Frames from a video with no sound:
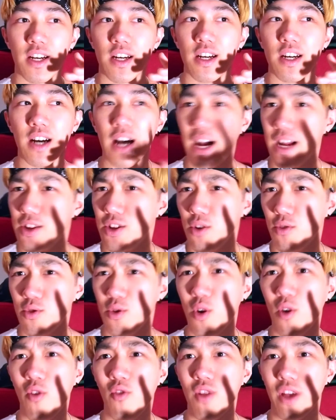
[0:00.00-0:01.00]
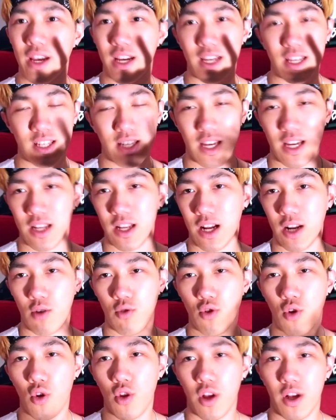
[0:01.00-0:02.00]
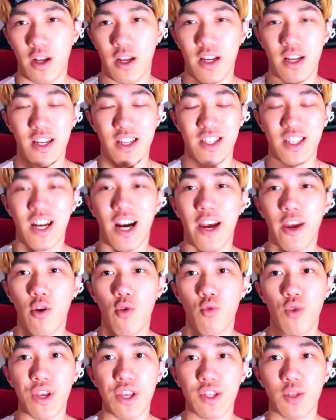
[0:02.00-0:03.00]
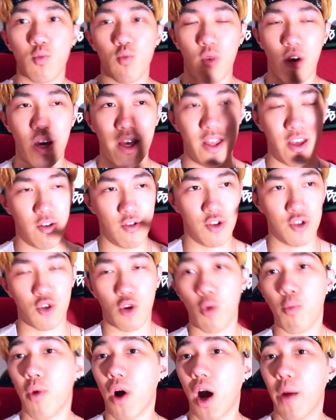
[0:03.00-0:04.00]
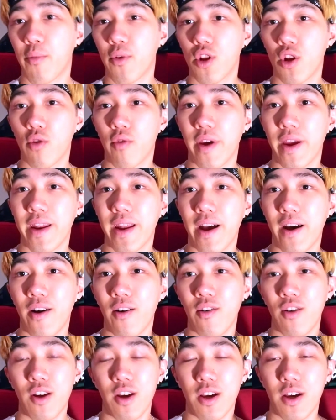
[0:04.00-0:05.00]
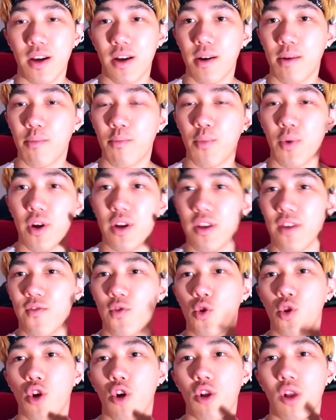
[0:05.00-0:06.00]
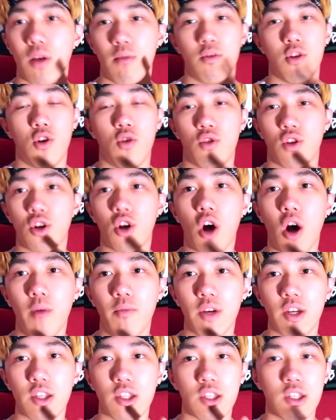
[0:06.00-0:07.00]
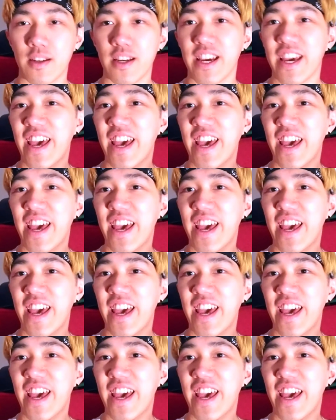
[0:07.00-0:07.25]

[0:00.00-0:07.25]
I don't know, like I said, I don't know the entire reason why they're so popular right now, but if you know, let me know in the comments.